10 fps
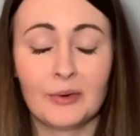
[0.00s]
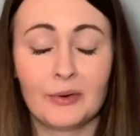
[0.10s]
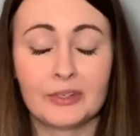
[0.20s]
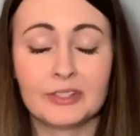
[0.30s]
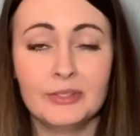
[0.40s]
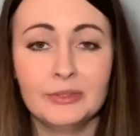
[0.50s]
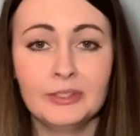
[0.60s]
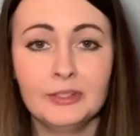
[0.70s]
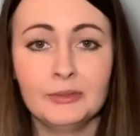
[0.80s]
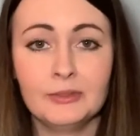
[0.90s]
Or do
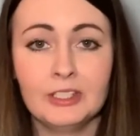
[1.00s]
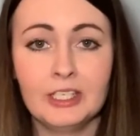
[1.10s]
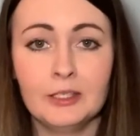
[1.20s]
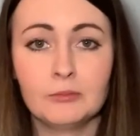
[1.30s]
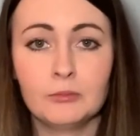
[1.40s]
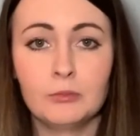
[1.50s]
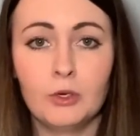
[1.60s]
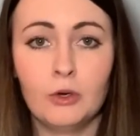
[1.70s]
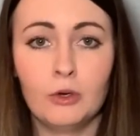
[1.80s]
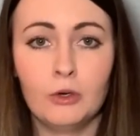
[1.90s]
you need
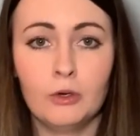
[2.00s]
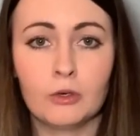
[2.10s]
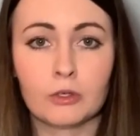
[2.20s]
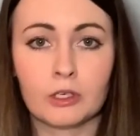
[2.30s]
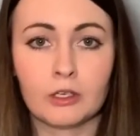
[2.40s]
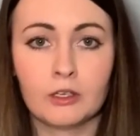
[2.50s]
more?